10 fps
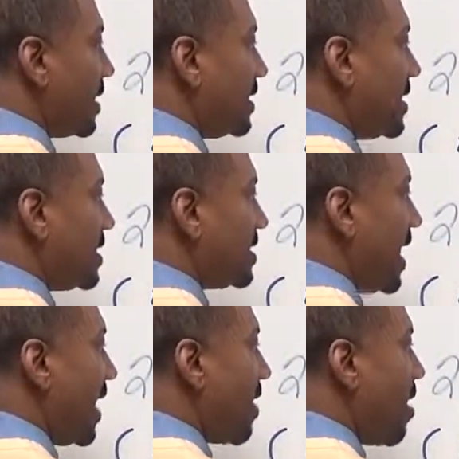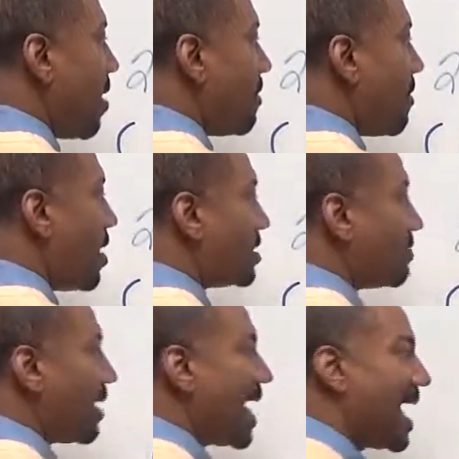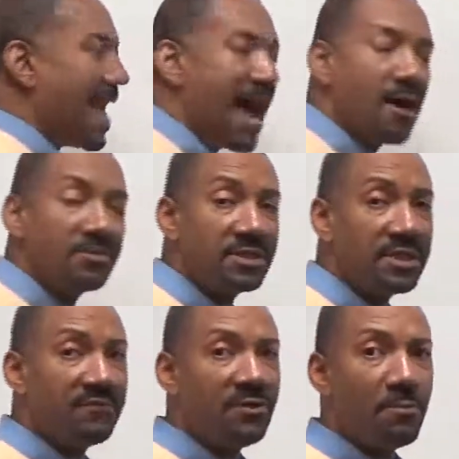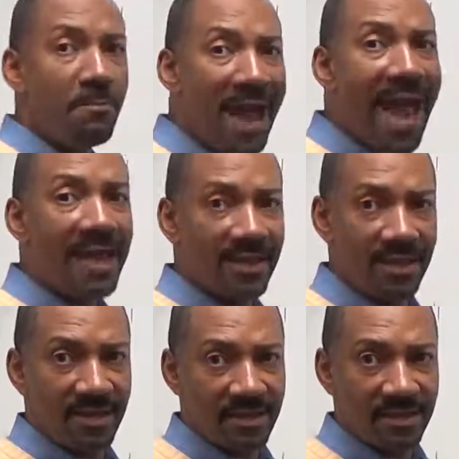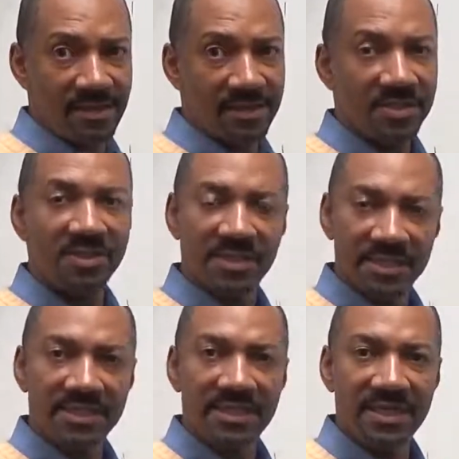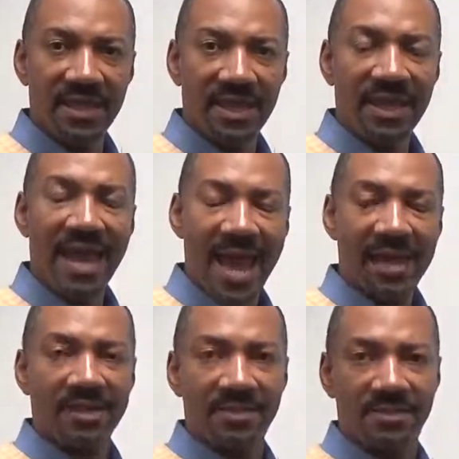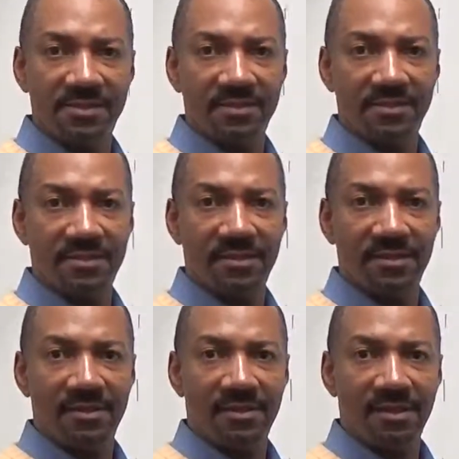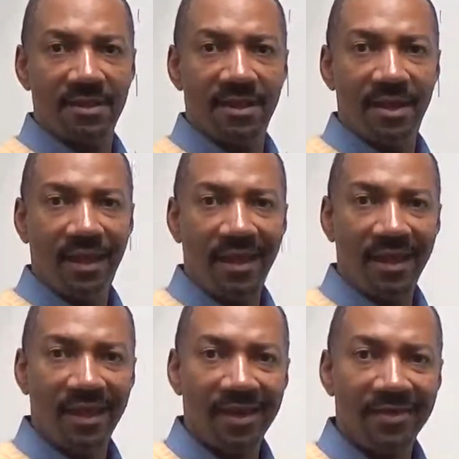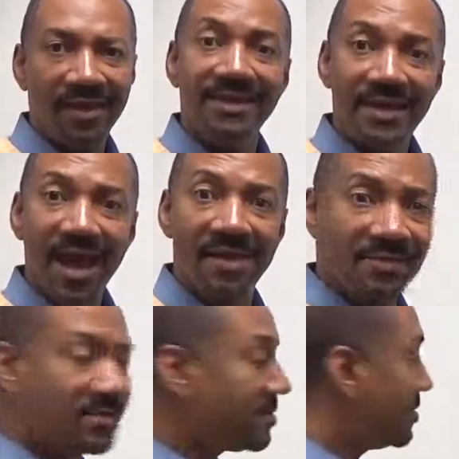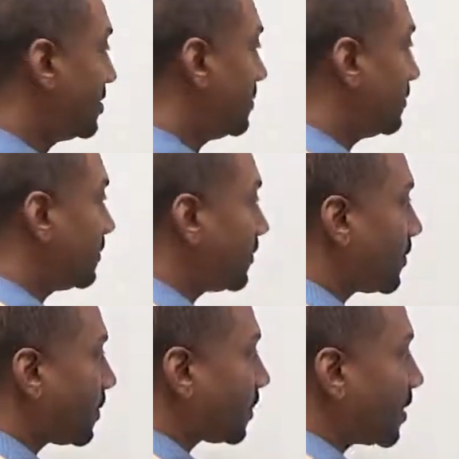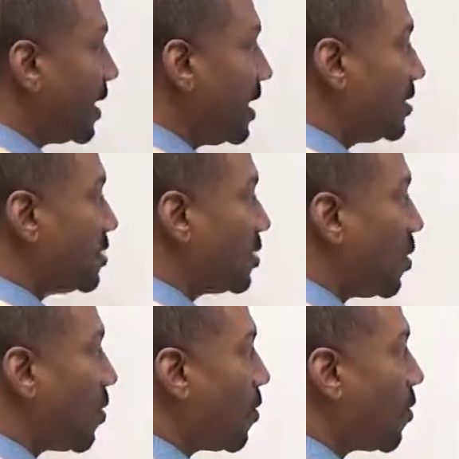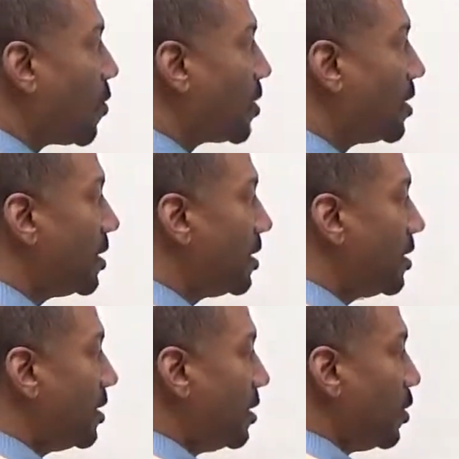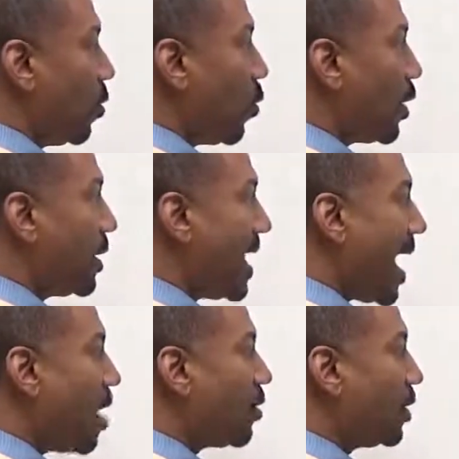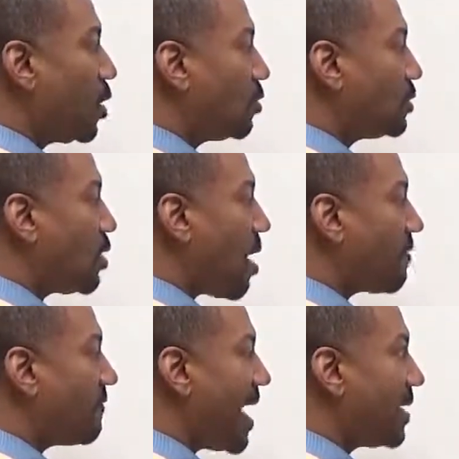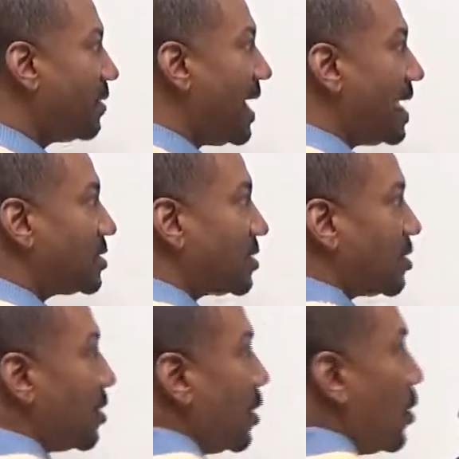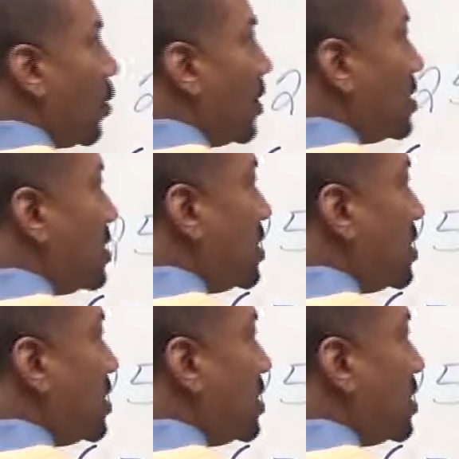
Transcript: does that all multiply out to give you back 60x? And it does. And so we're now going to go to our final answer, which is